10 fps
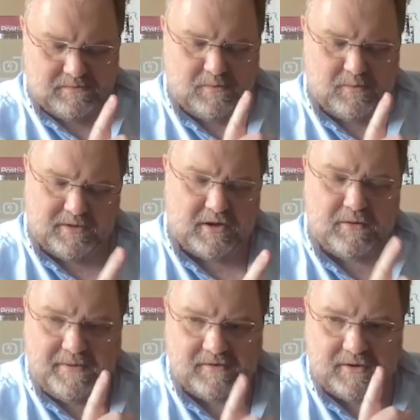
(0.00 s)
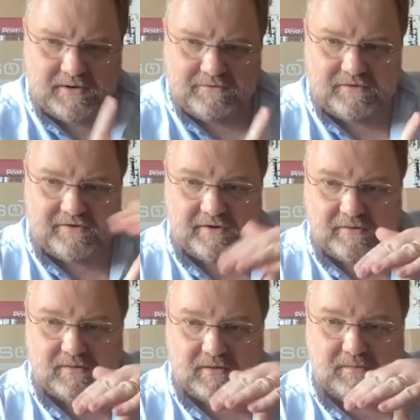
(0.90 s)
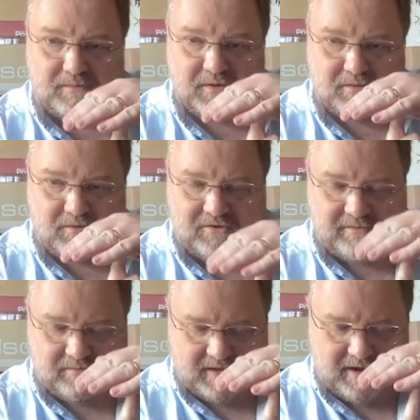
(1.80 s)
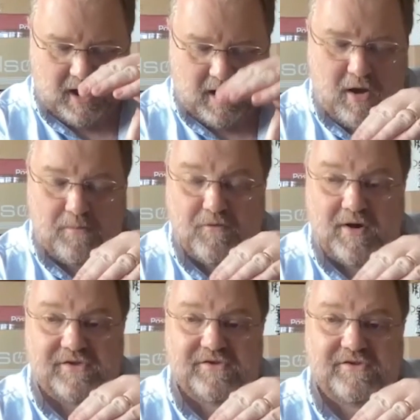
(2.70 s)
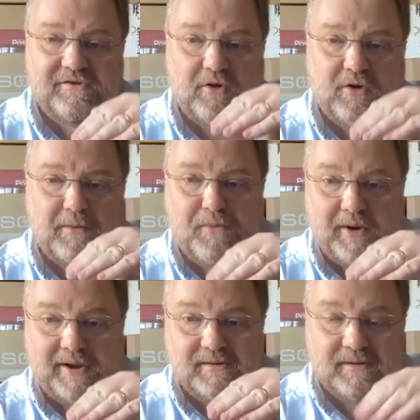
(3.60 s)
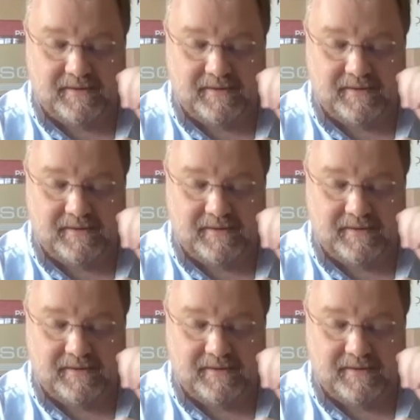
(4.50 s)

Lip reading: with a unipivot, you literally sit the arm rests on a point.